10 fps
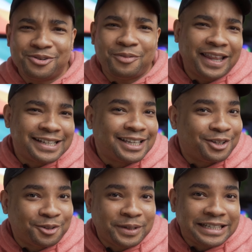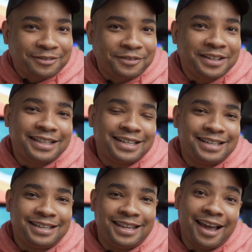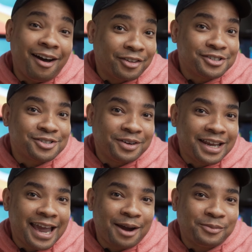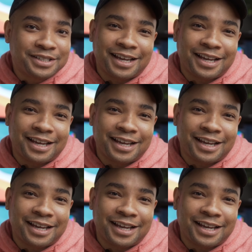why that's a little bit different than the other Sony cameras.